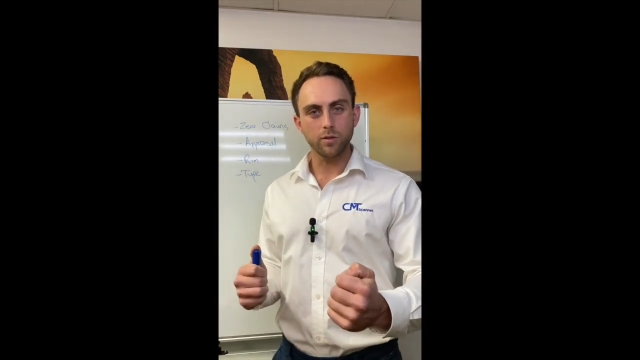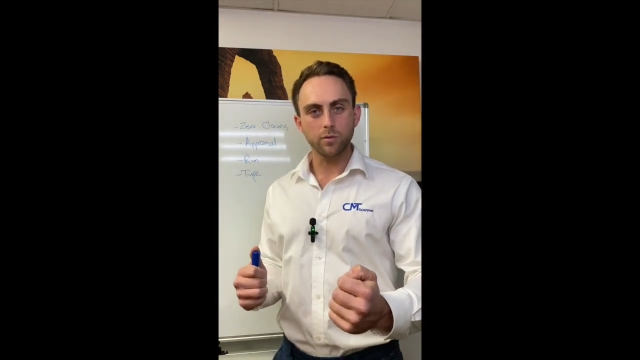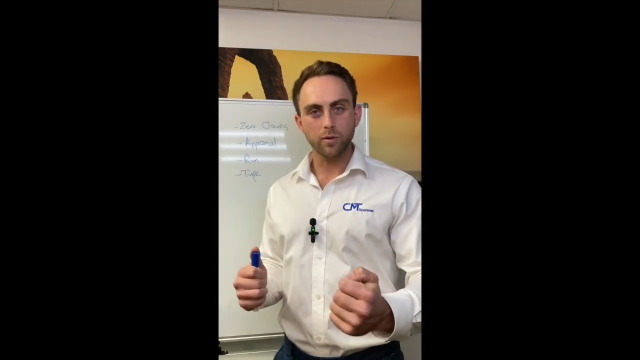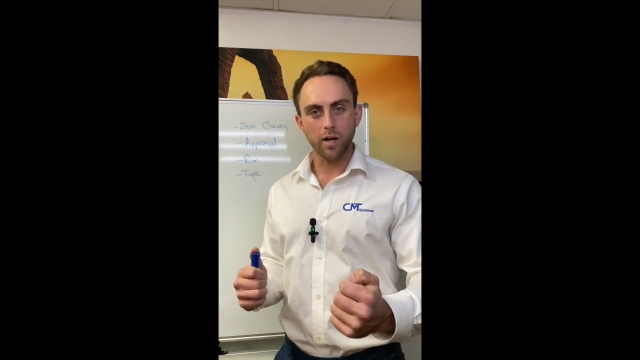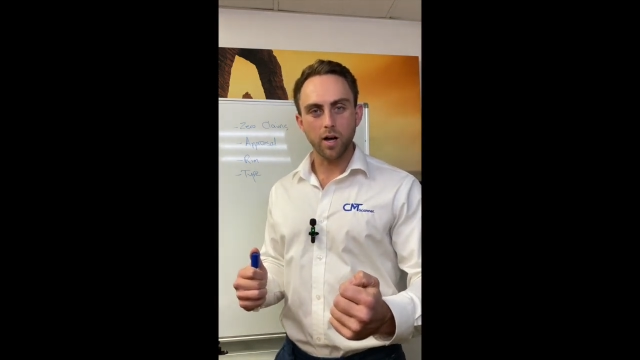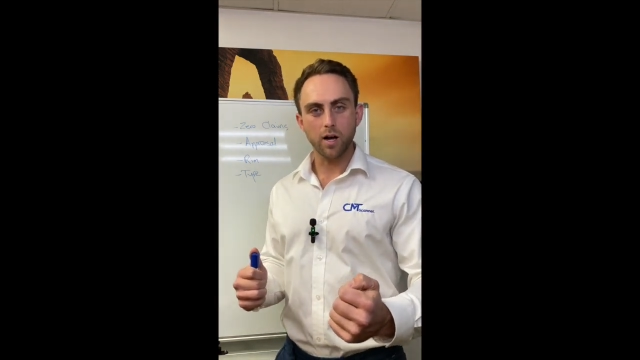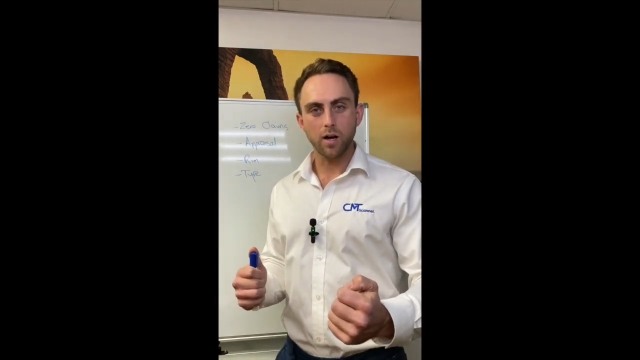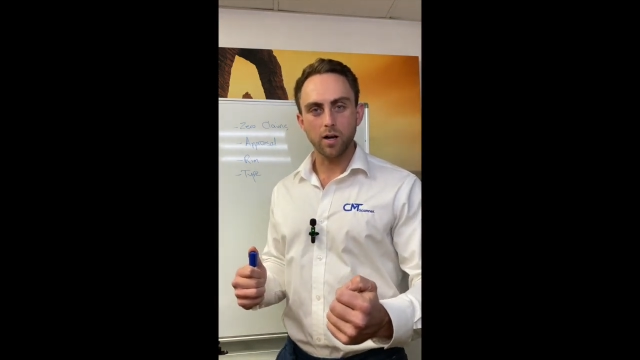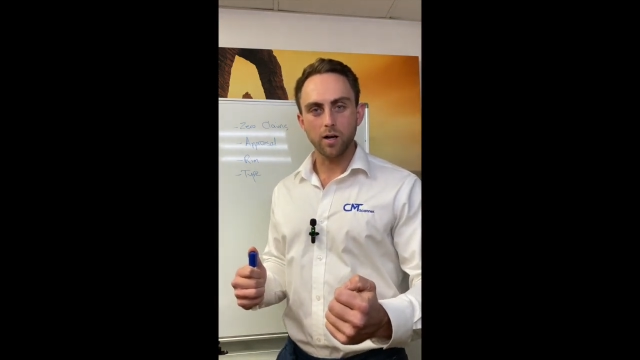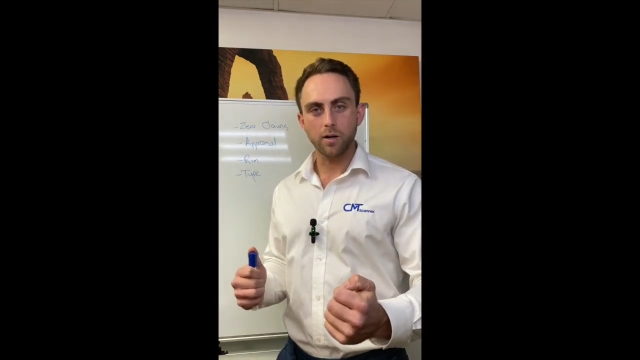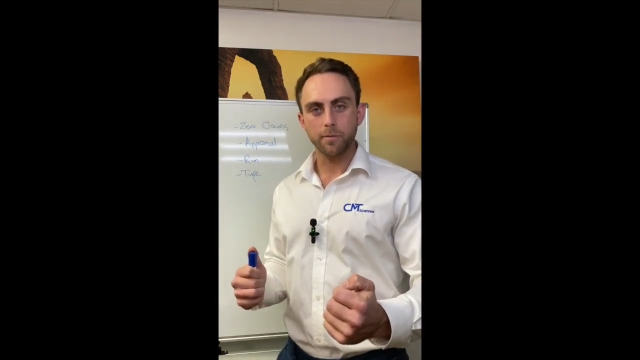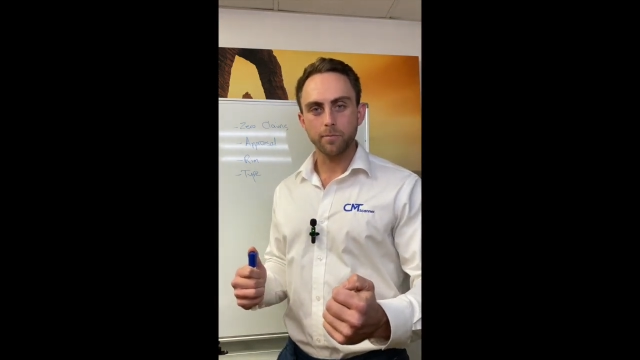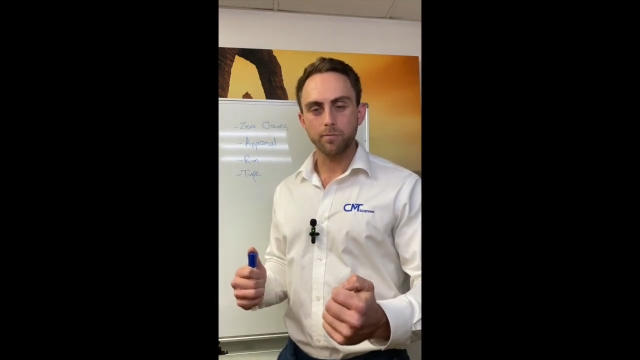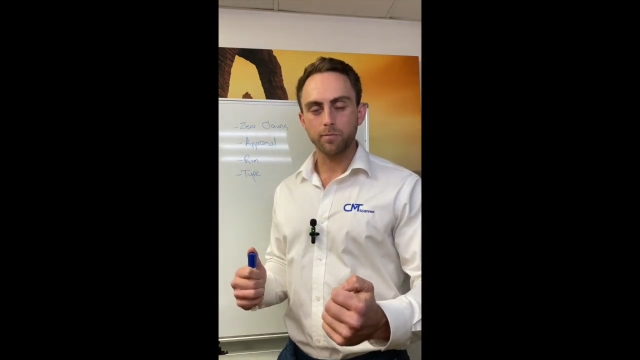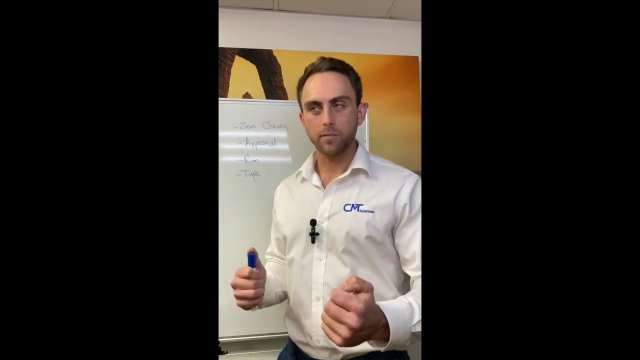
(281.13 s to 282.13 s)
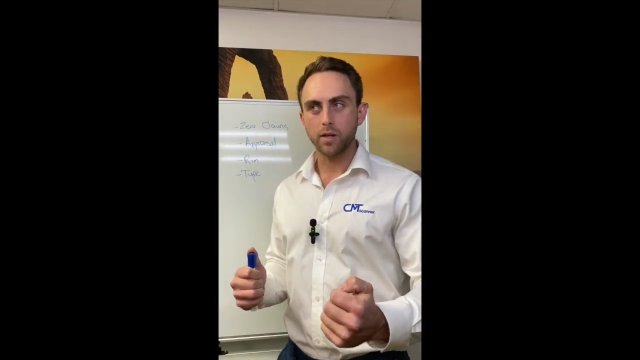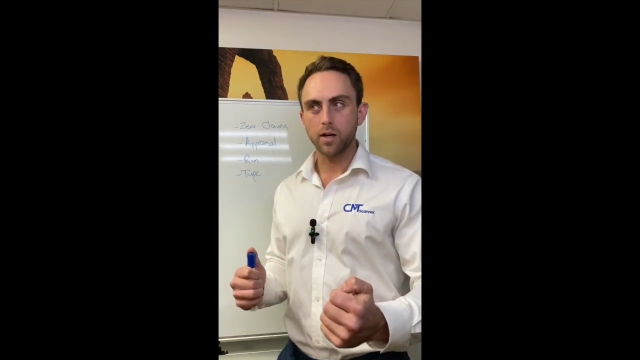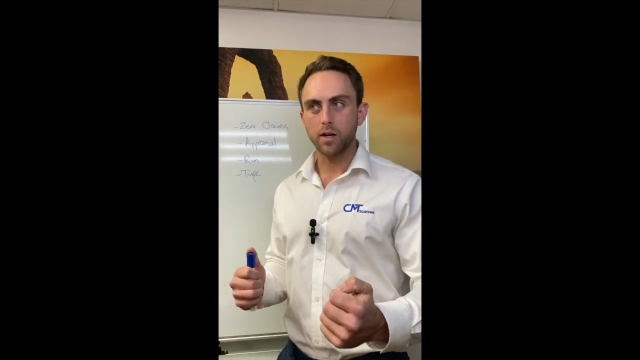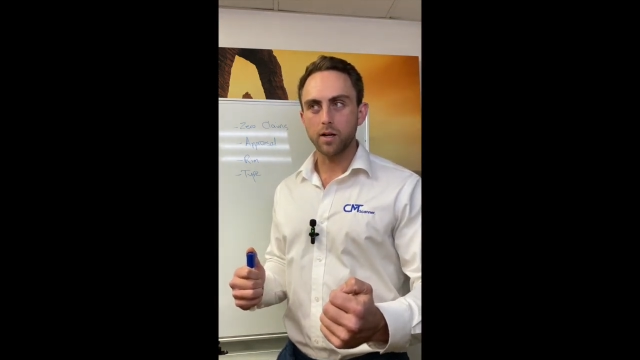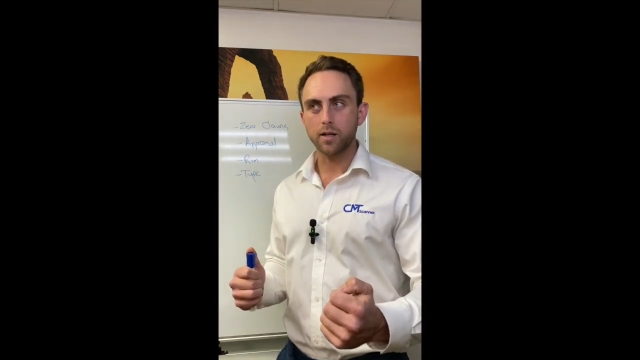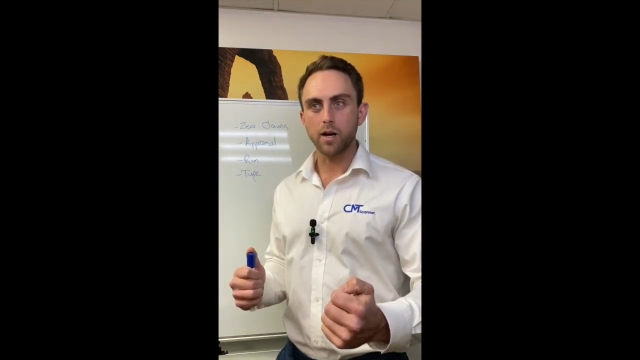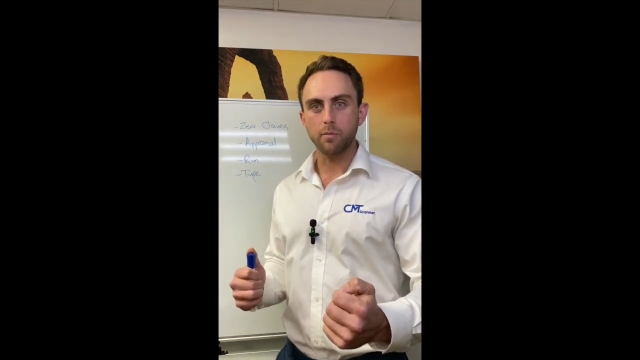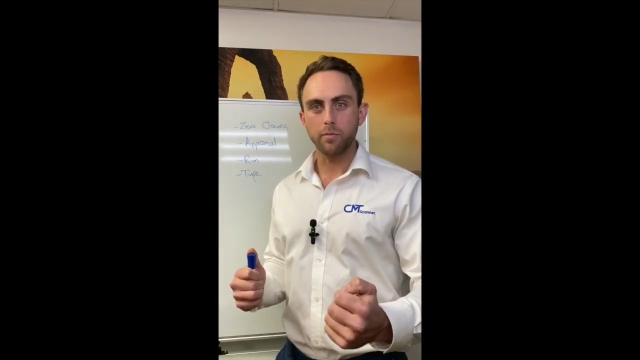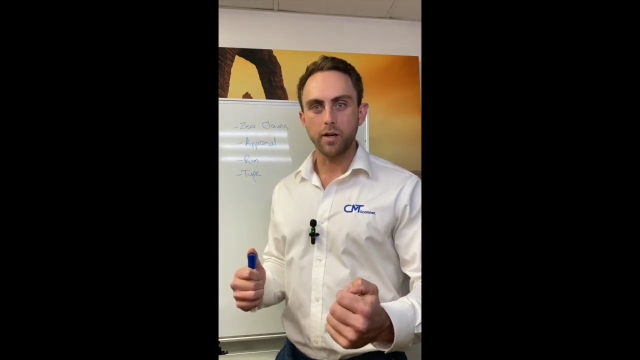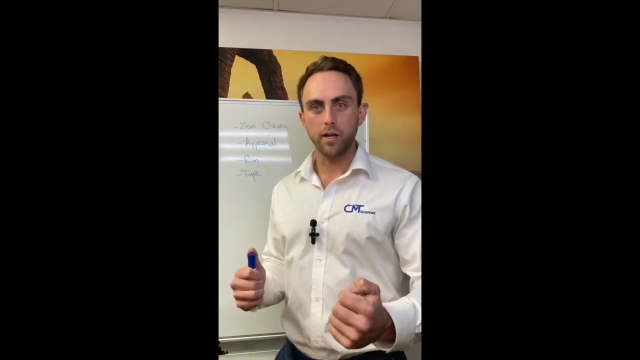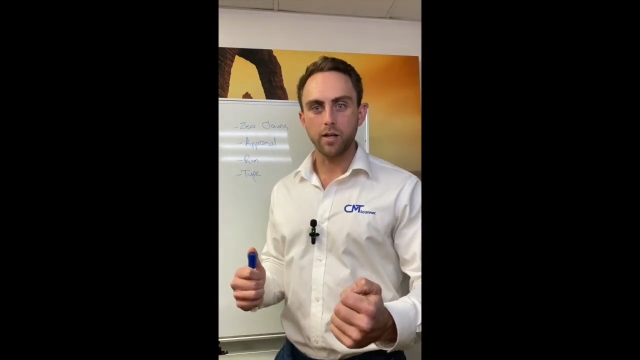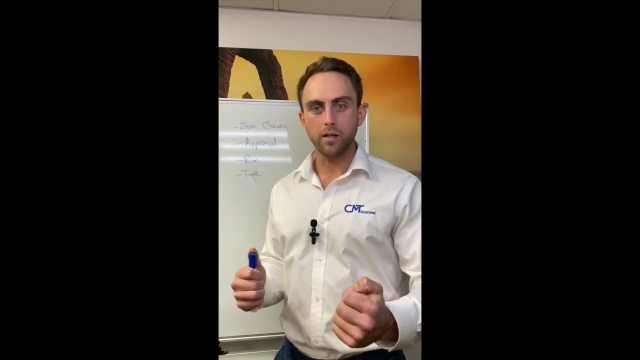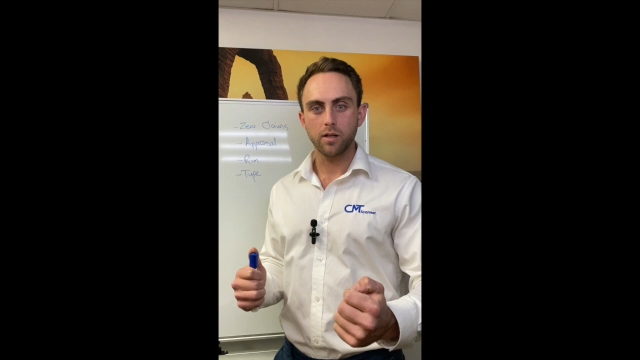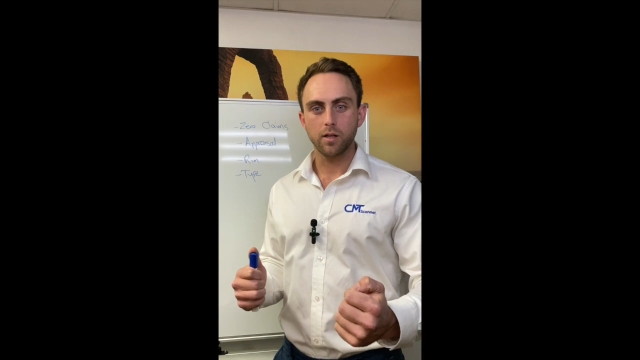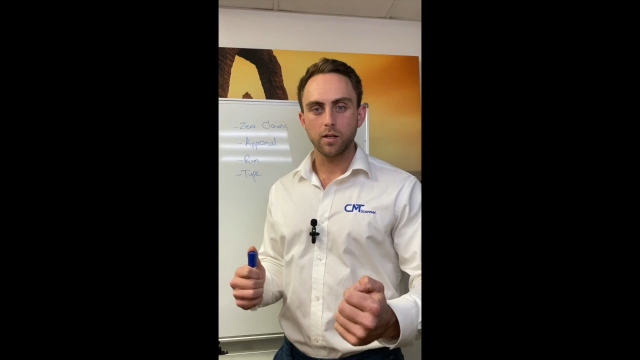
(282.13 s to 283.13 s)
car company